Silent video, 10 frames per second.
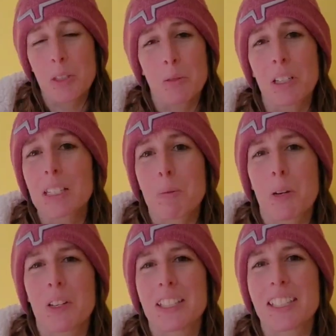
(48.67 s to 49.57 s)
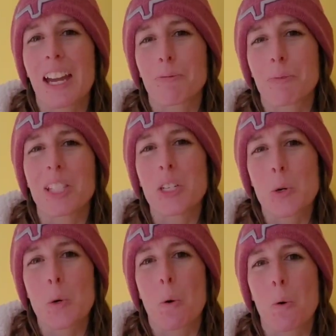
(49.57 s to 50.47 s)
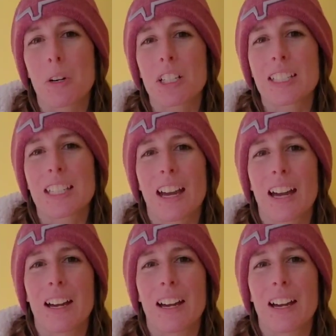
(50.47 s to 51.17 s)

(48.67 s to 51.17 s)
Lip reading: to experience that with your horse,